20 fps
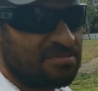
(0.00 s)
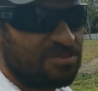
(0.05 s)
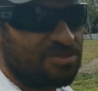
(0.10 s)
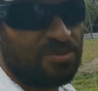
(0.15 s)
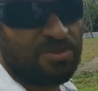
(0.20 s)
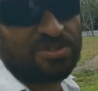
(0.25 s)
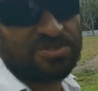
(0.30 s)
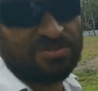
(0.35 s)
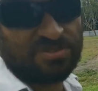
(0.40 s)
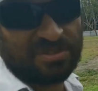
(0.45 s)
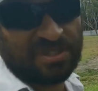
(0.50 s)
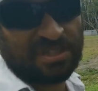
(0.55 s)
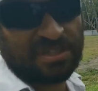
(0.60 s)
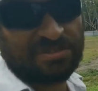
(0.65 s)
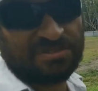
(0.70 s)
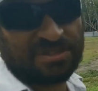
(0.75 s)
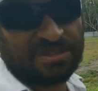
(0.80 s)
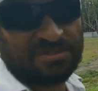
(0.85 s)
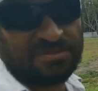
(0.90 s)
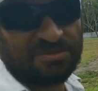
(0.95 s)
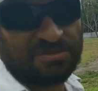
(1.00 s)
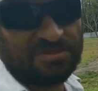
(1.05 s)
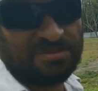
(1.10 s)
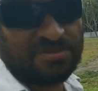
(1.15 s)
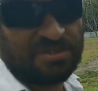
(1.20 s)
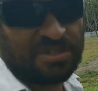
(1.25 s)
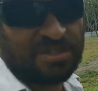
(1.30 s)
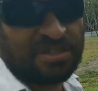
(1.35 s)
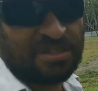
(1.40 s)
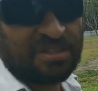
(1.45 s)
200,000, or
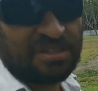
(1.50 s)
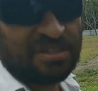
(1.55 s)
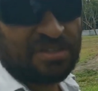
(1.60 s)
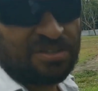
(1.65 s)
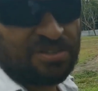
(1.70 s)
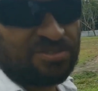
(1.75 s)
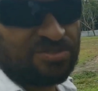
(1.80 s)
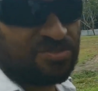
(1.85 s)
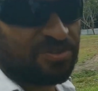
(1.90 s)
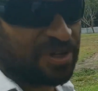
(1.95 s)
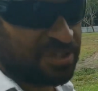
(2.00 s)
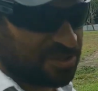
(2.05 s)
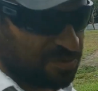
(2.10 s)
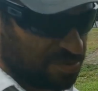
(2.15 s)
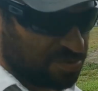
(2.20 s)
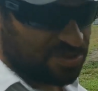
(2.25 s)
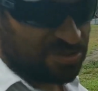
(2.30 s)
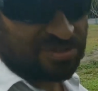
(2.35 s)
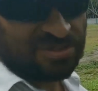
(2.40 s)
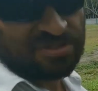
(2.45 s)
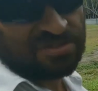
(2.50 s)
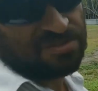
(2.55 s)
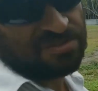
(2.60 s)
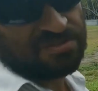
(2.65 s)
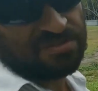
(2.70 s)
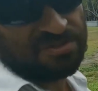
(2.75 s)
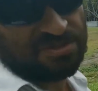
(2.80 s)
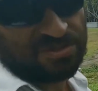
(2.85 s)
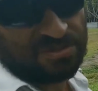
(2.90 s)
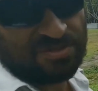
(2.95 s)
trying to push to
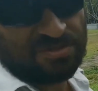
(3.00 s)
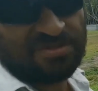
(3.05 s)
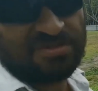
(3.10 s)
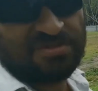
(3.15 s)
do